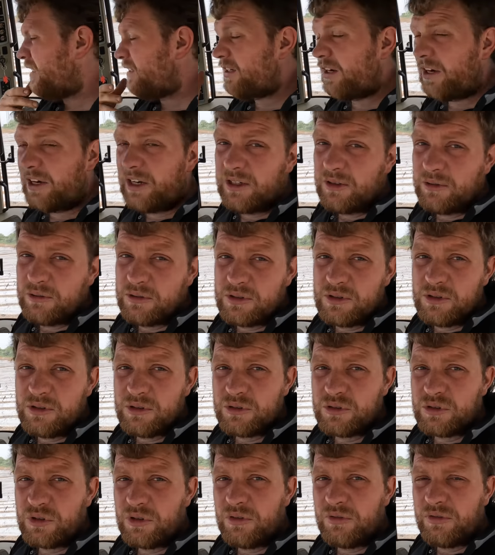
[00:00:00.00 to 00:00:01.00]
Sorry there was
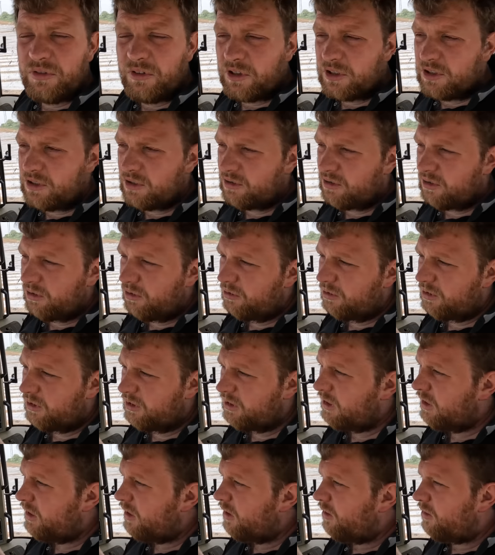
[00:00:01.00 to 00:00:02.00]
no drone footage and so
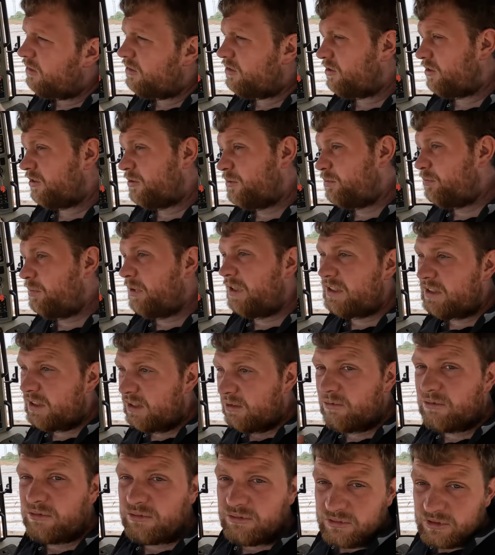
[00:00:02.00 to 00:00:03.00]
on. I was just
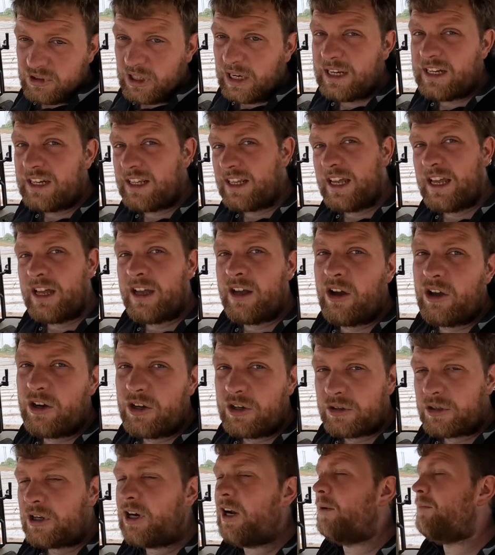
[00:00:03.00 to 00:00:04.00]
busy trying to get
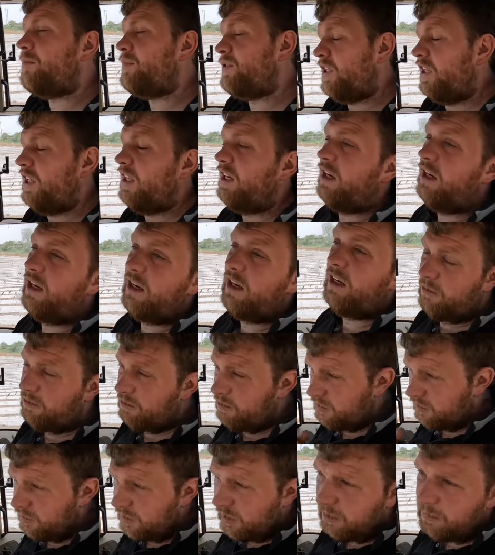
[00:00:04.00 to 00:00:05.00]
other crops in and I
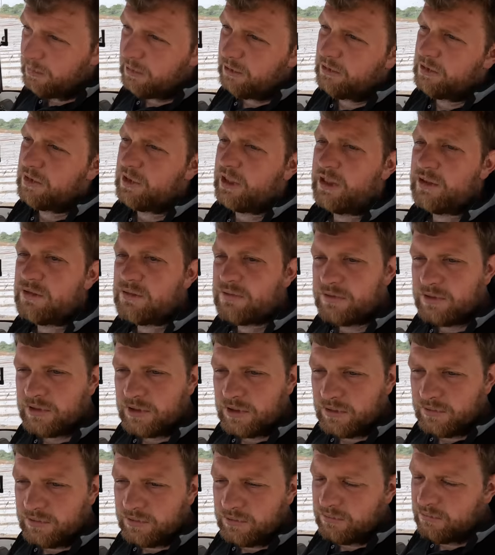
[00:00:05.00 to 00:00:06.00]
was doing that bit seeding
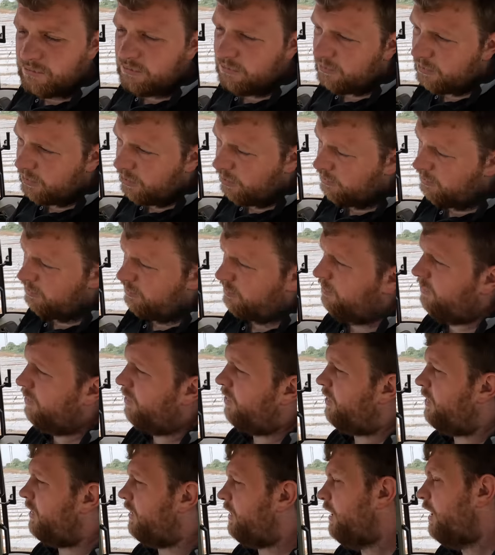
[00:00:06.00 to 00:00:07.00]
for the customer.